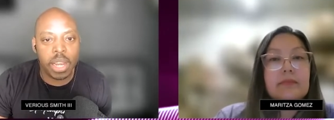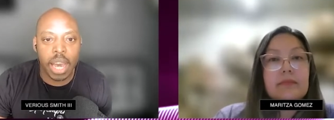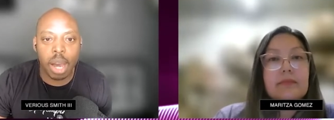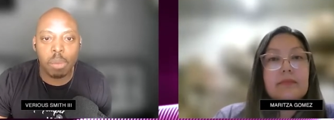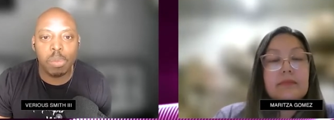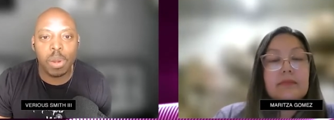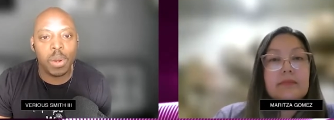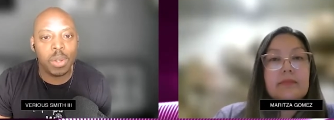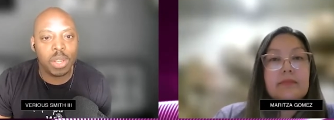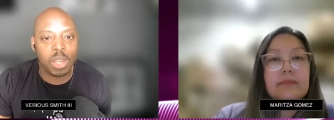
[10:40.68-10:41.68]
Speaker 1: out
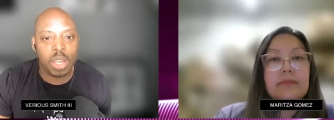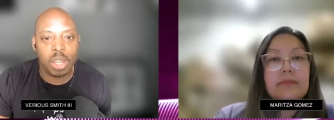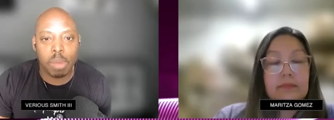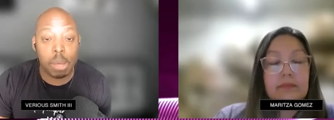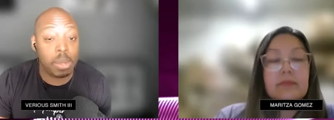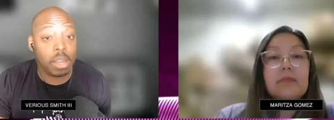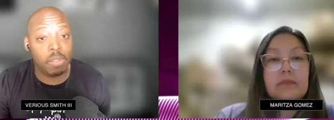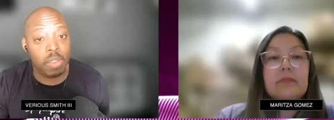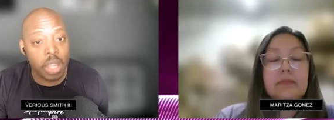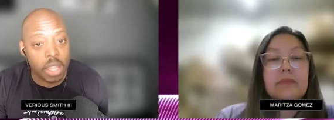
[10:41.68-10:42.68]
merch and maybe
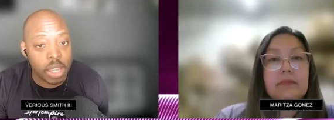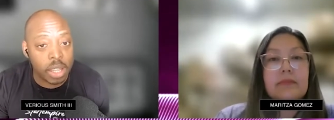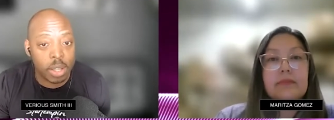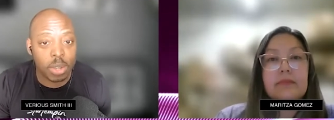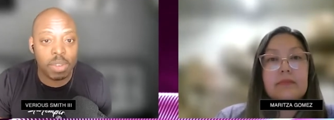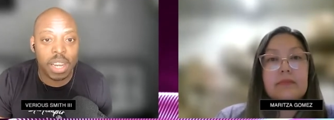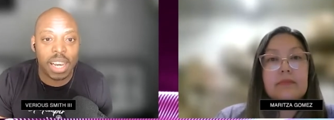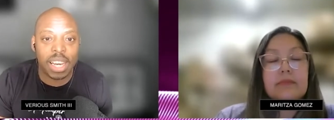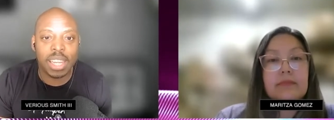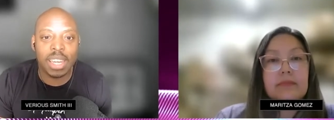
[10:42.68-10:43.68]
conventions you've
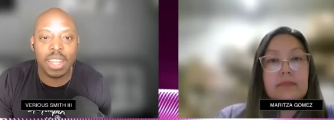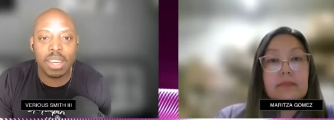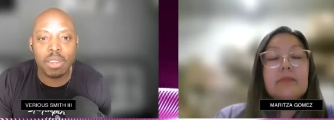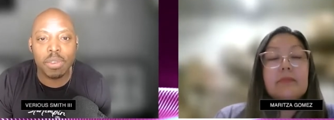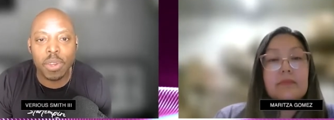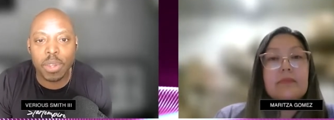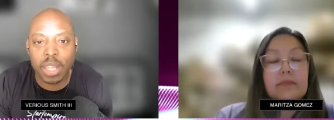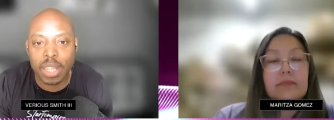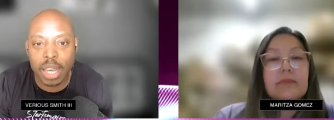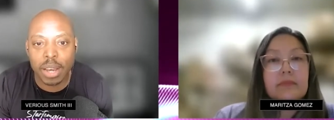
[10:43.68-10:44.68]
done give us a few
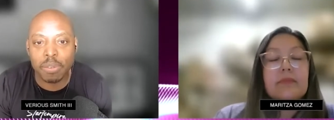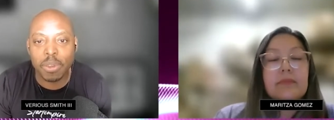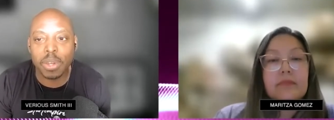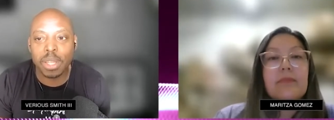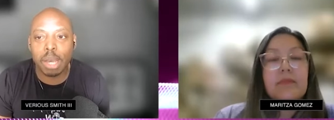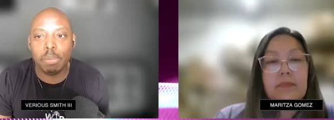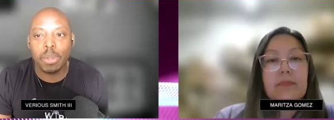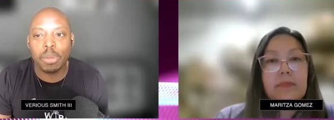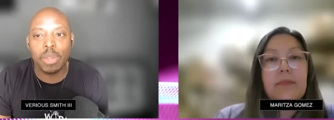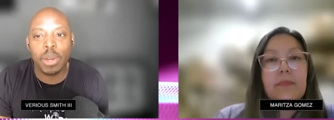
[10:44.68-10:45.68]
a few examples
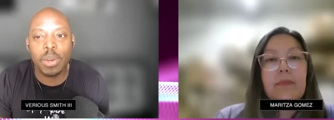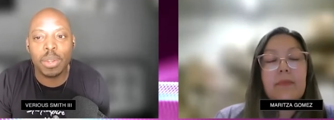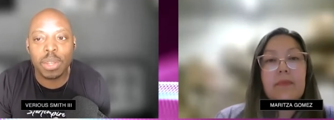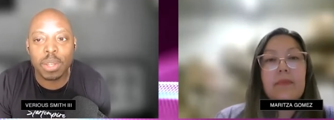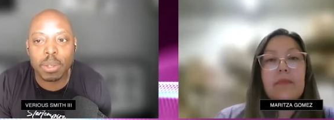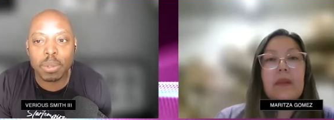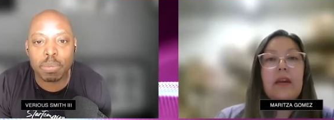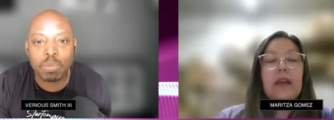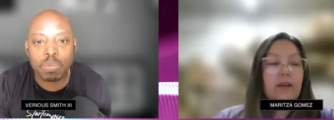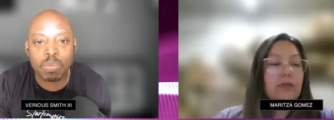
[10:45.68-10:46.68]
of those
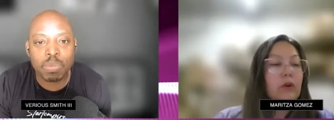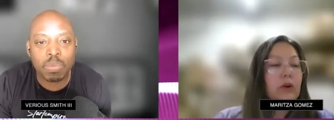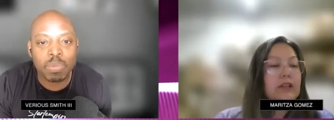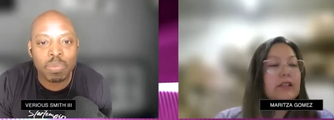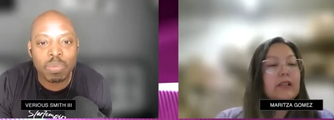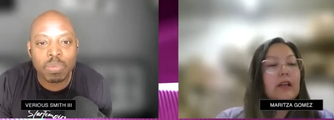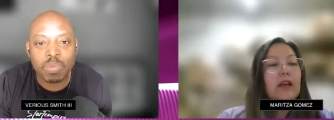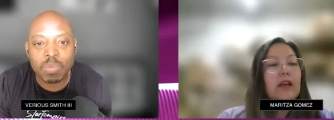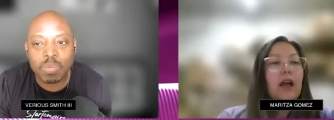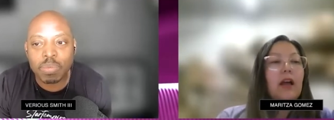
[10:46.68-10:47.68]
Speaker 2: yeah of course
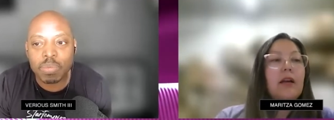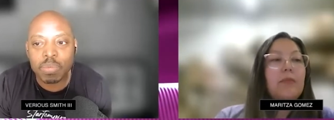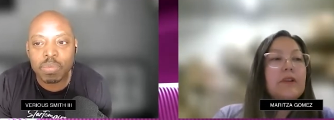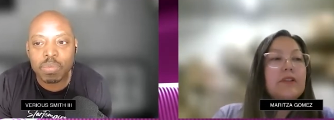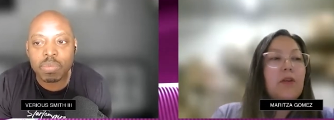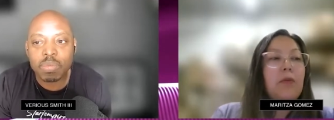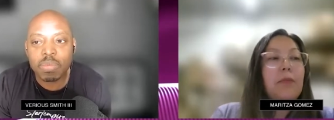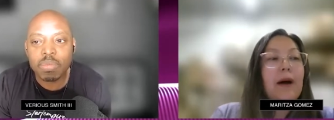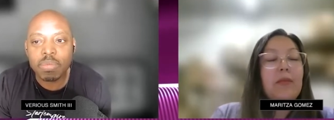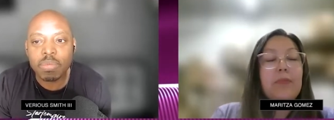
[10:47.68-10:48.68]
um, so
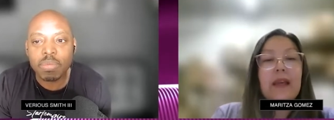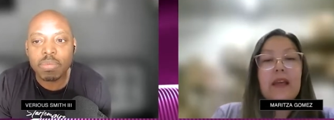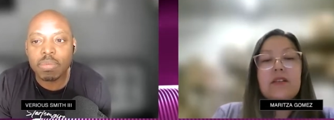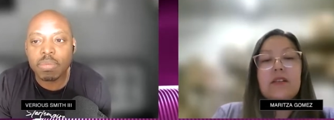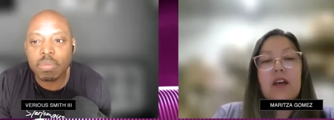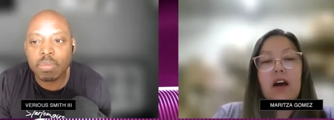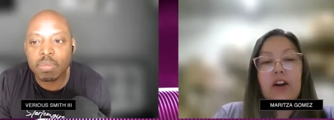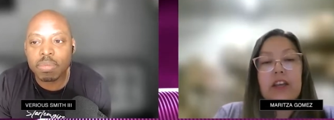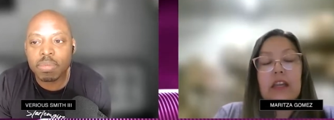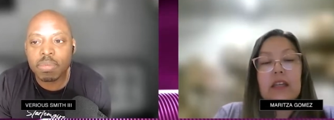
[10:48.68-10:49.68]
my biggest
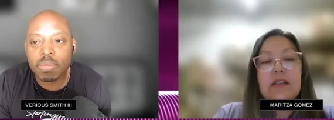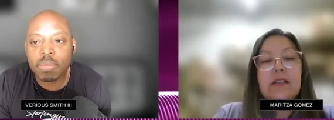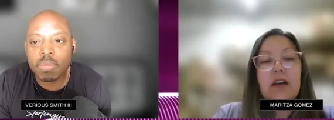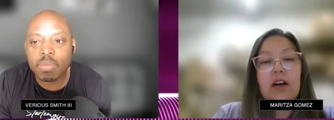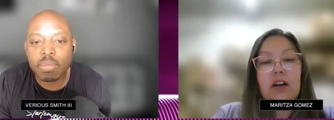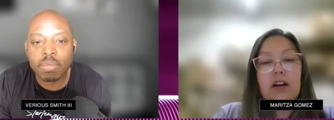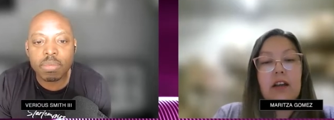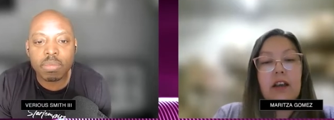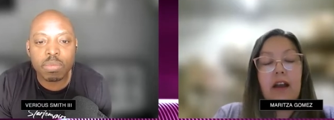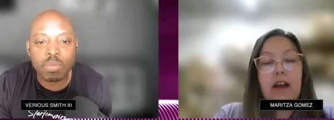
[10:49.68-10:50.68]
audience
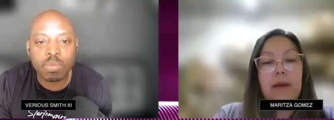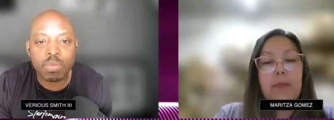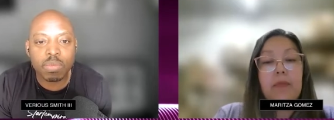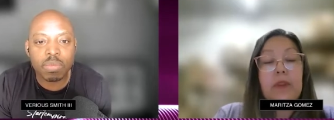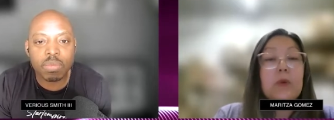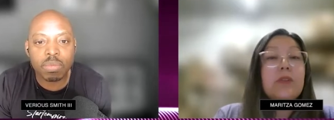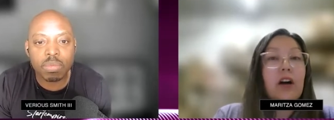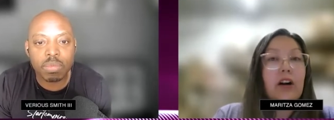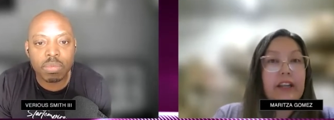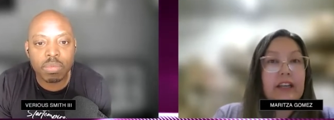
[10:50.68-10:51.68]
are um, those
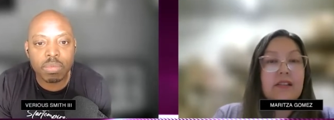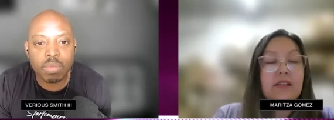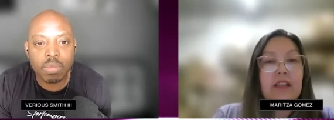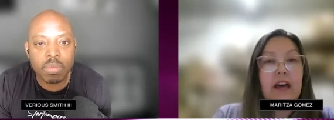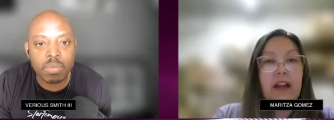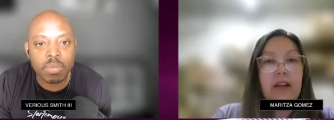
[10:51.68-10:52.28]
artists that